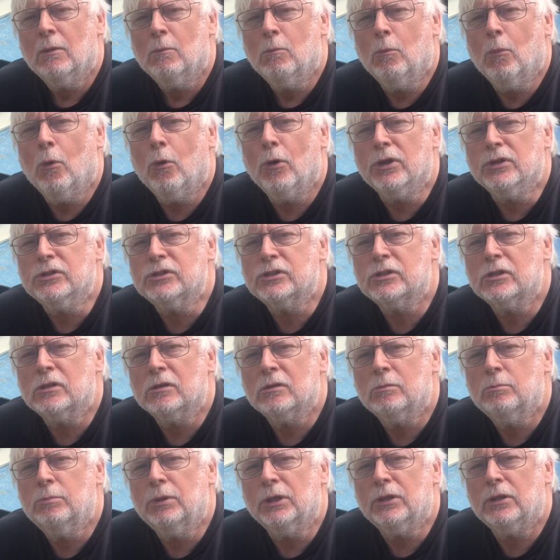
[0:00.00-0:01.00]
moist
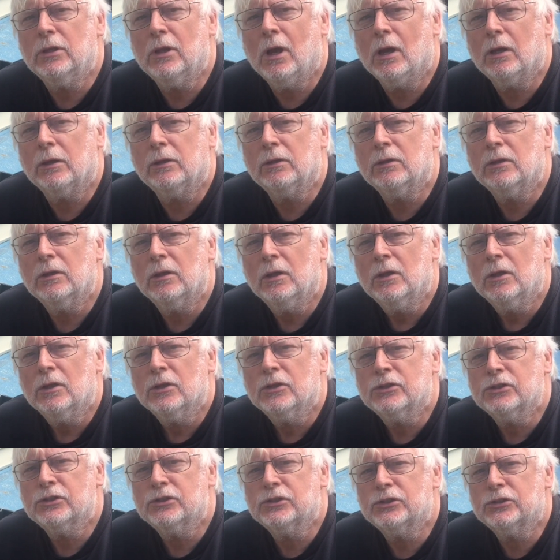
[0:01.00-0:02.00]
but not
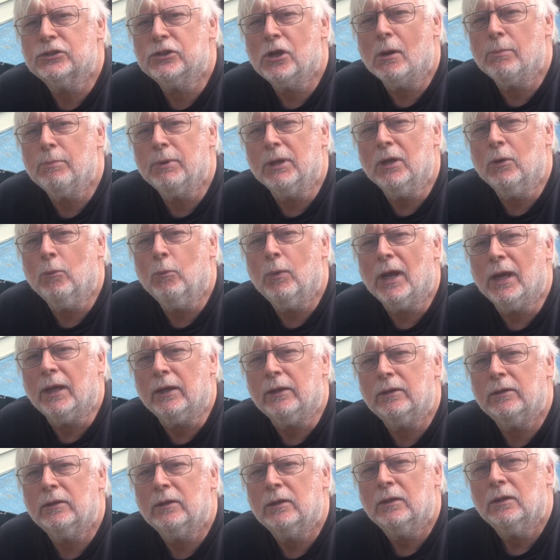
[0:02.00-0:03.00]
sopping wet.